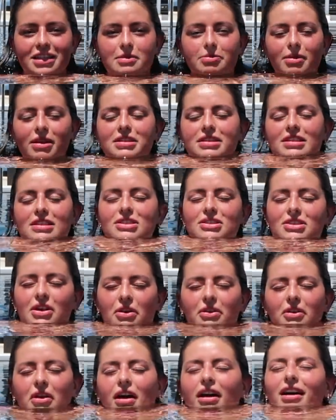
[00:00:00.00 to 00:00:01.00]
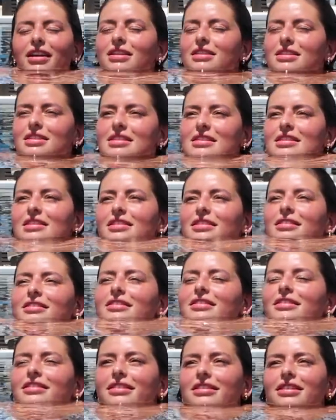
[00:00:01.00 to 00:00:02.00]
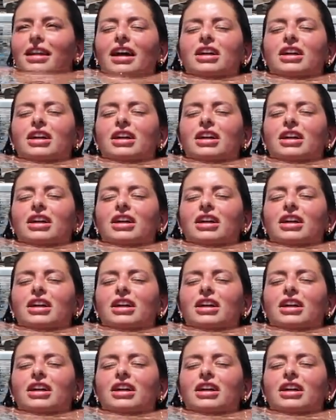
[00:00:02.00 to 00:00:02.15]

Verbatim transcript: This place is so nice.